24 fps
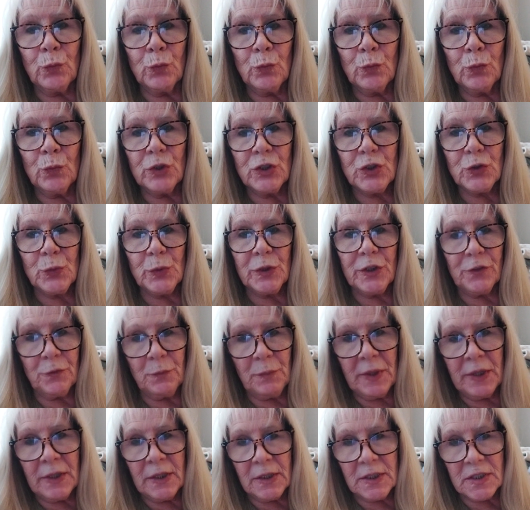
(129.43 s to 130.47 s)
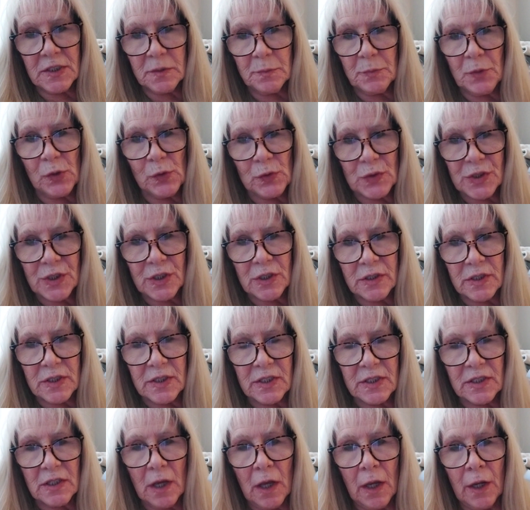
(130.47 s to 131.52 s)
which would have been exposed to the
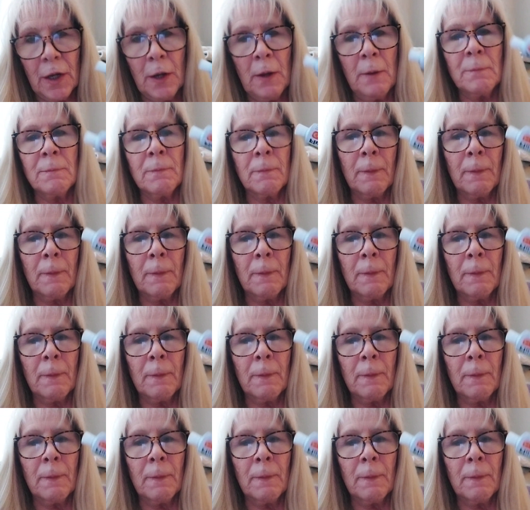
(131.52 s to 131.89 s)
sun.